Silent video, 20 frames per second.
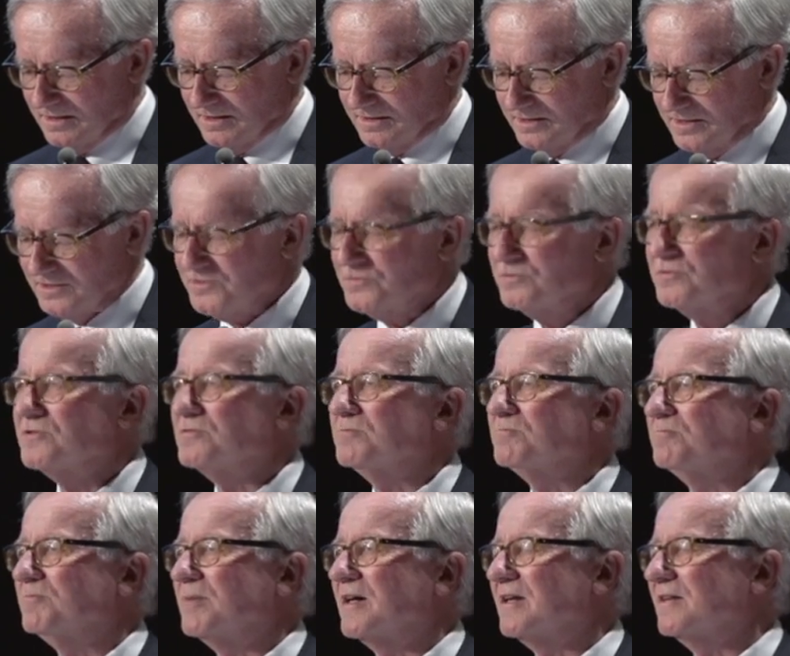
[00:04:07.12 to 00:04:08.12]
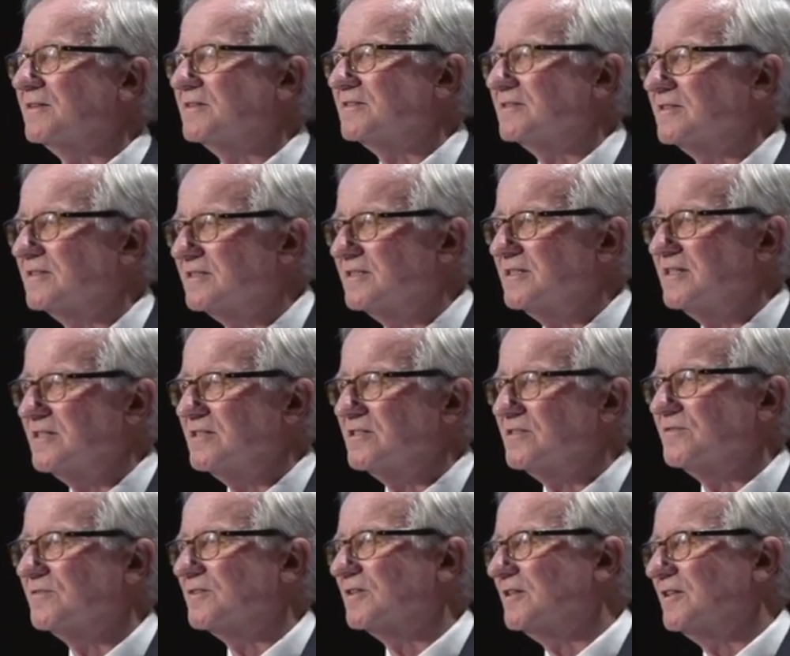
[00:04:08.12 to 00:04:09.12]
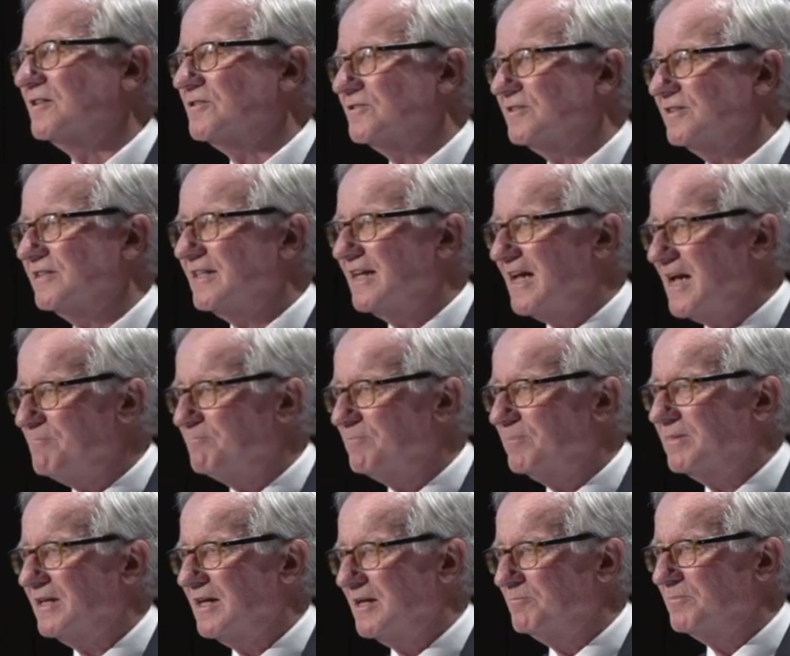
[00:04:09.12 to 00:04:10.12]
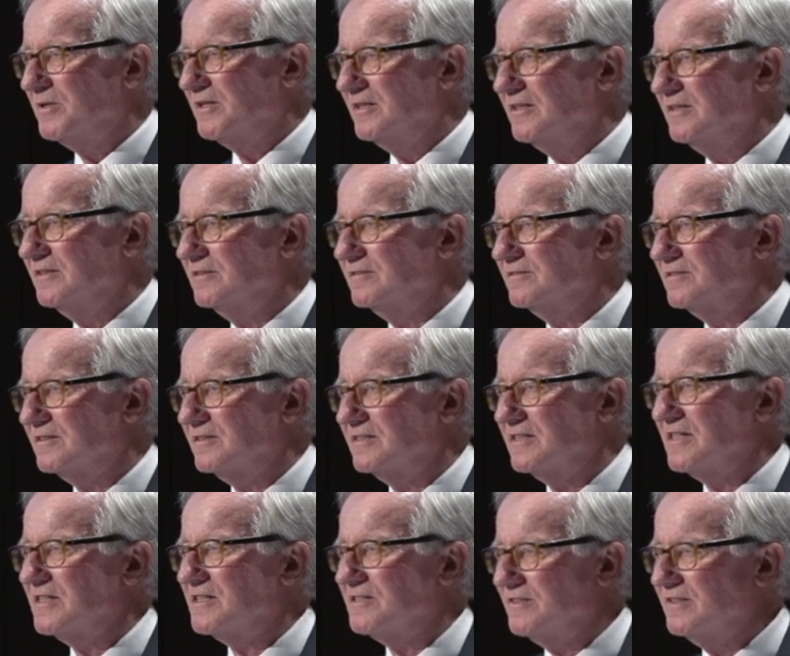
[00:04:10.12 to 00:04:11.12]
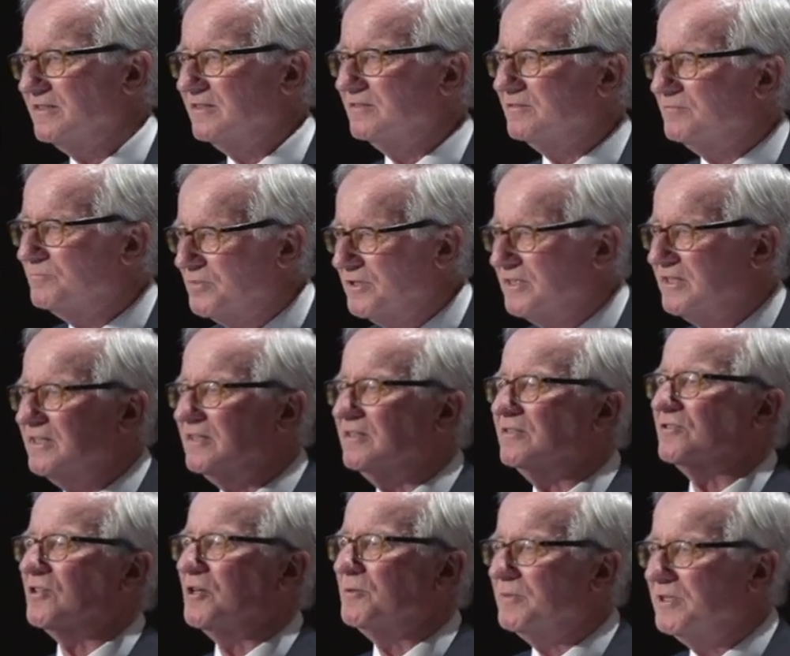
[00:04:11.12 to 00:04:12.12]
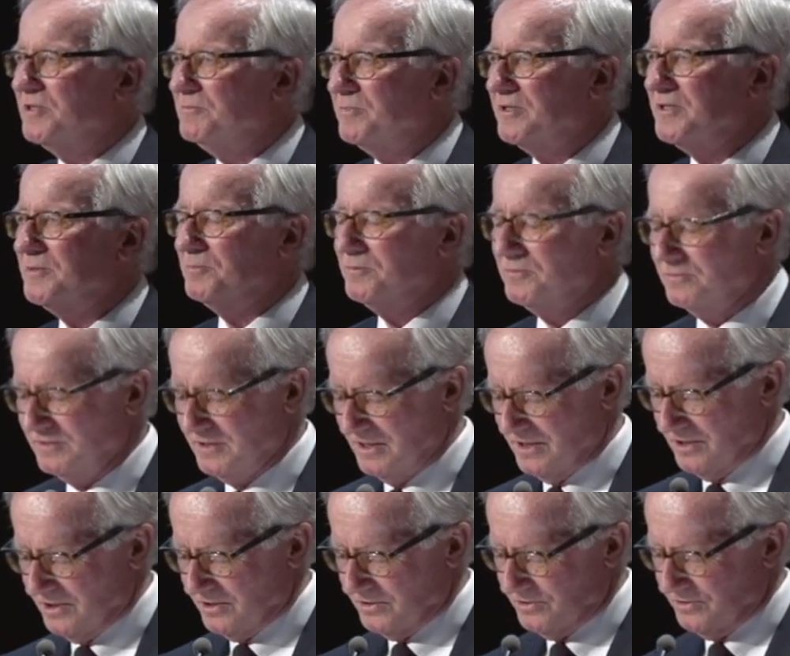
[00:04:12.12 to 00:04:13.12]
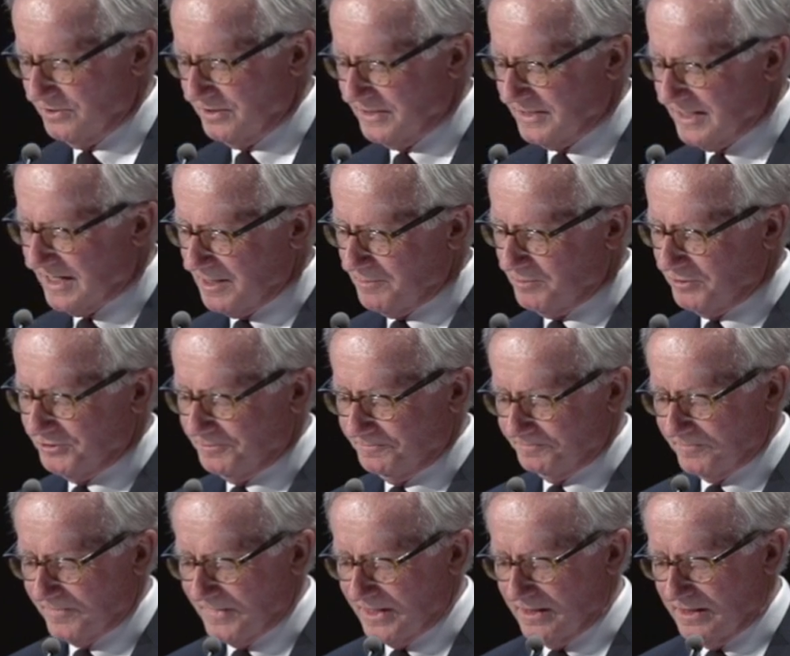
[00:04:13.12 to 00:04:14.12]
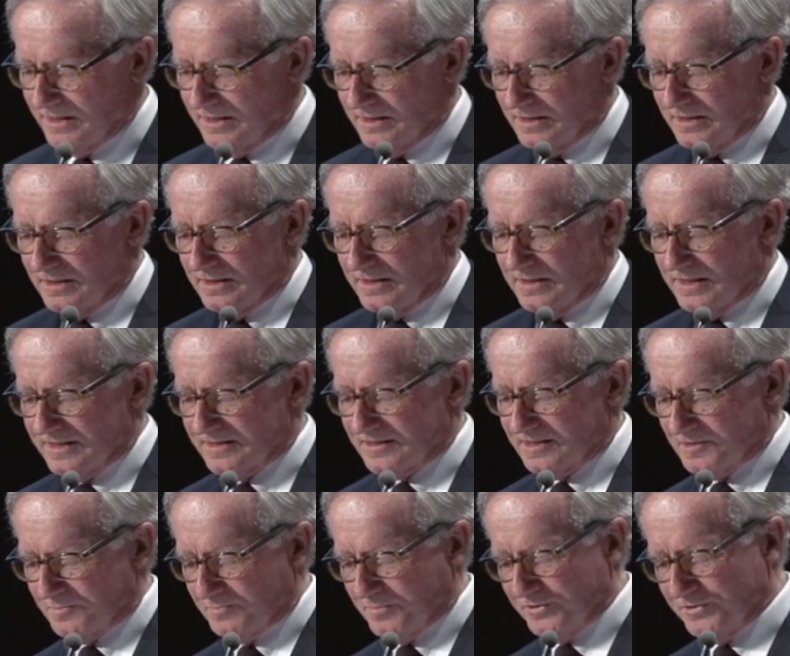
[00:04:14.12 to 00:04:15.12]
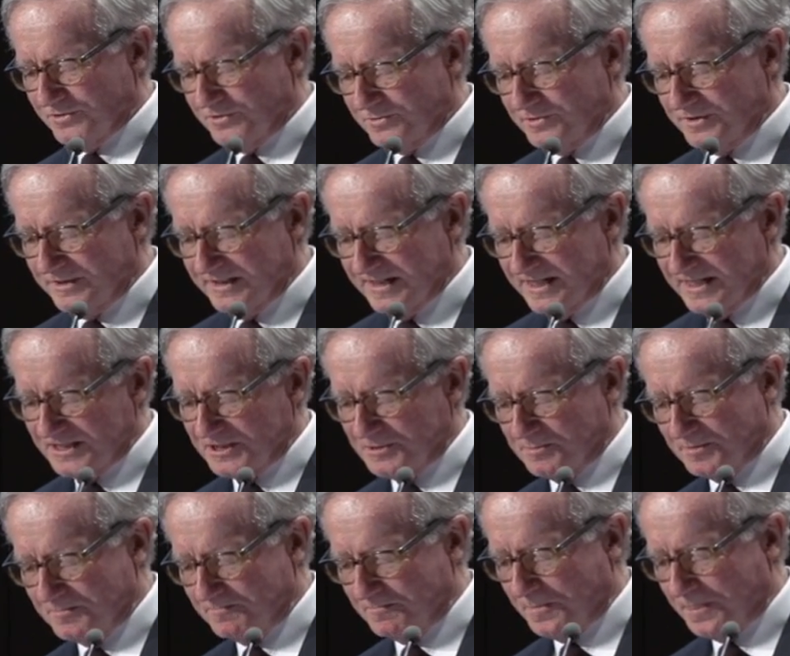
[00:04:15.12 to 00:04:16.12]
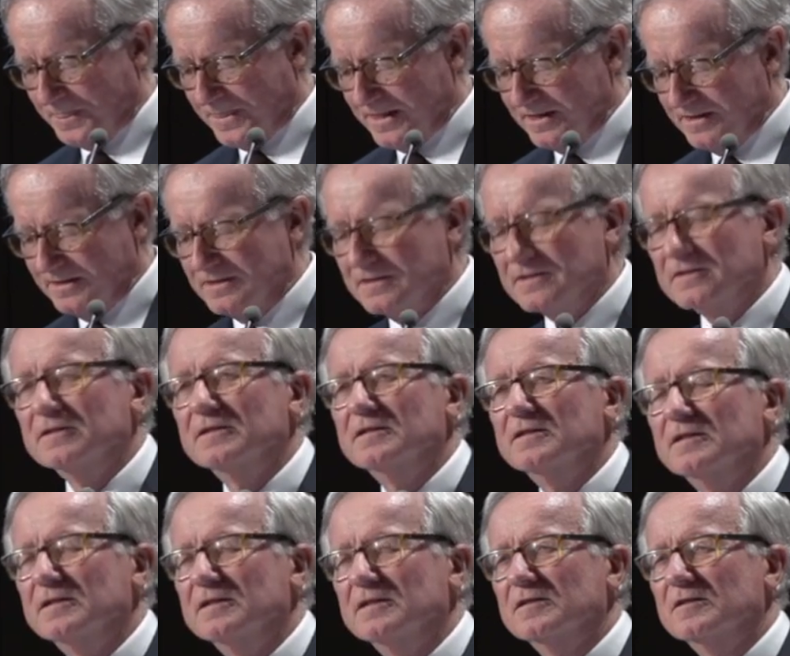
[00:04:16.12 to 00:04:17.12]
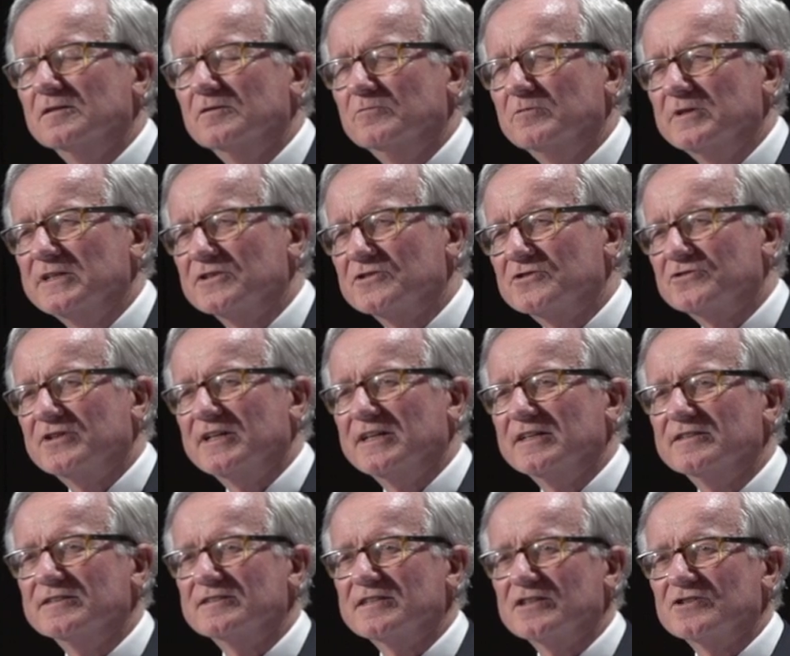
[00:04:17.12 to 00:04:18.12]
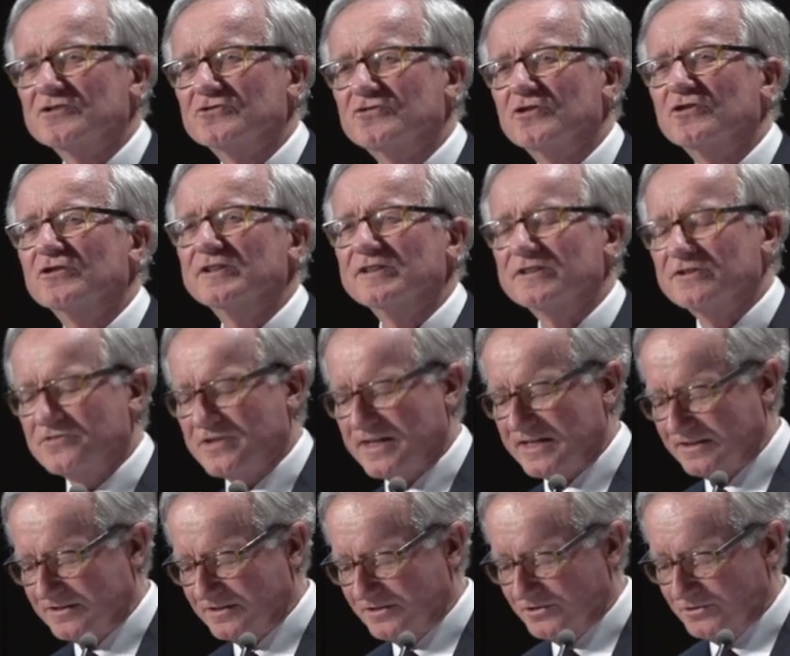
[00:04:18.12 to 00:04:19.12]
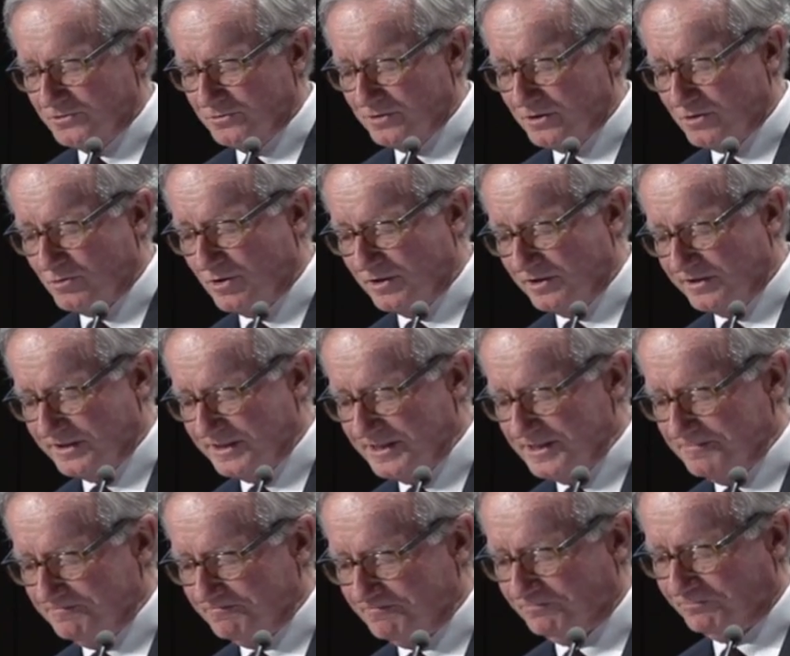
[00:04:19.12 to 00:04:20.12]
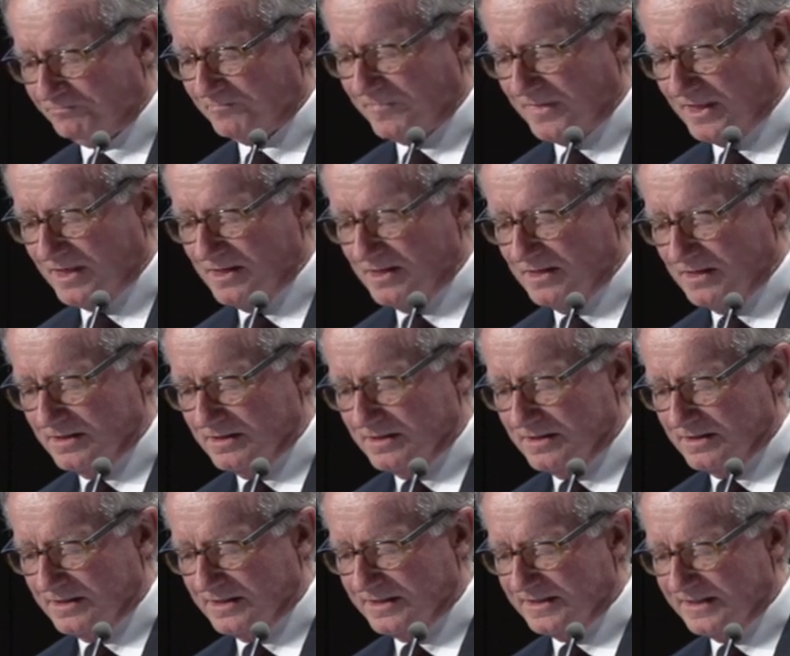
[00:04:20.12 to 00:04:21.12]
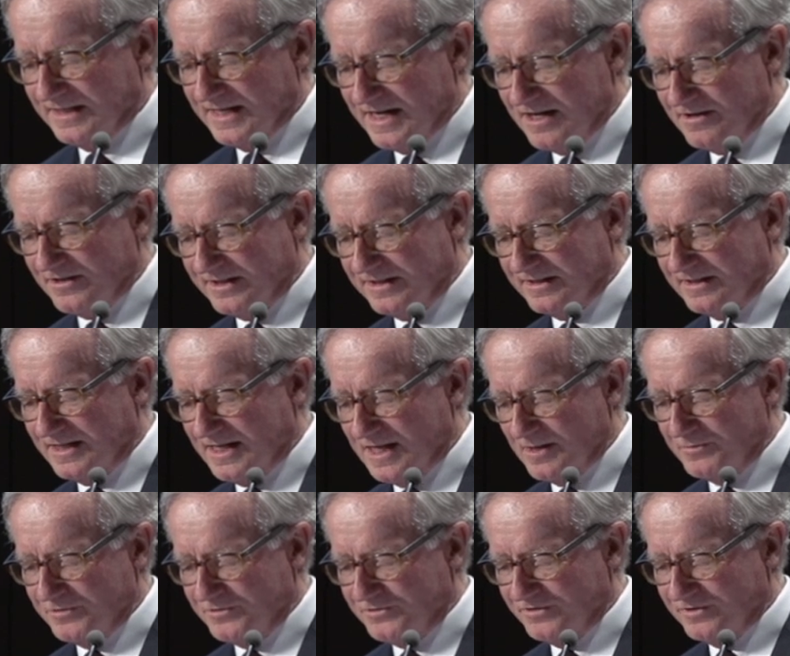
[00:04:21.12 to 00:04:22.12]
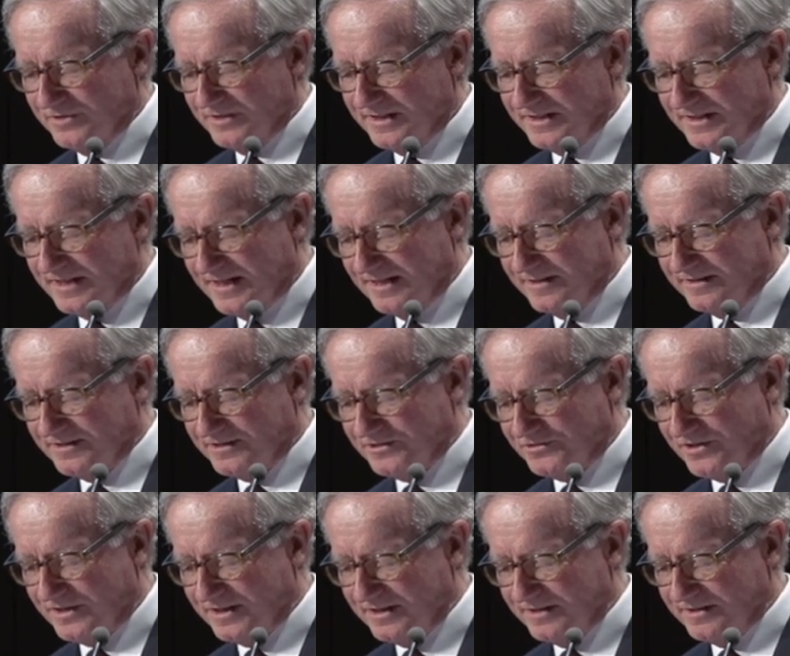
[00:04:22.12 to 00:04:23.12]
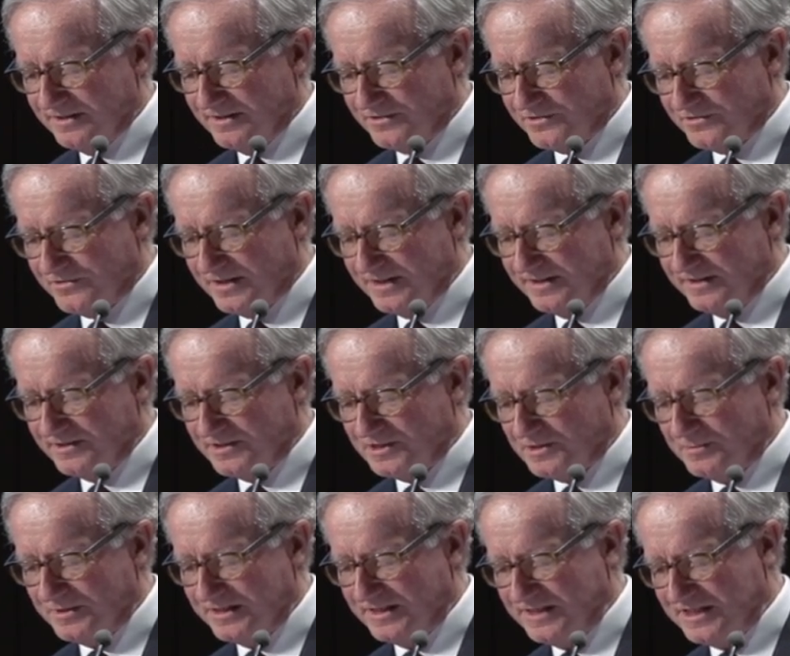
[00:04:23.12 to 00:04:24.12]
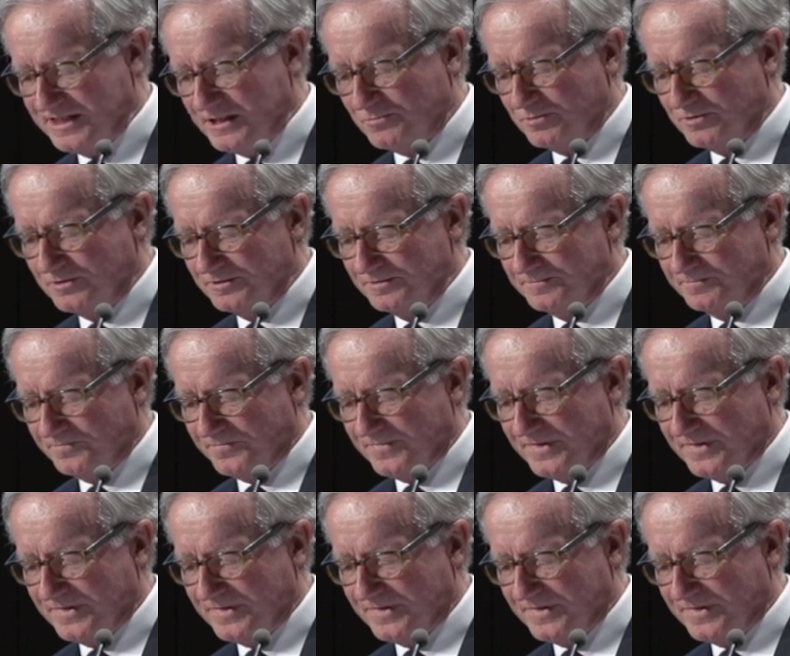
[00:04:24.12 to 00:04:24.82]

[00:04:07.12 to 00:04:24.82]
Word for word: This was part of the success of the Closing the Gap campaign, success in bringing so many people to the table as a spur to engagement. We Australians are strongly attracted to equality, and allowing Aboriginal and Island Australians to be equal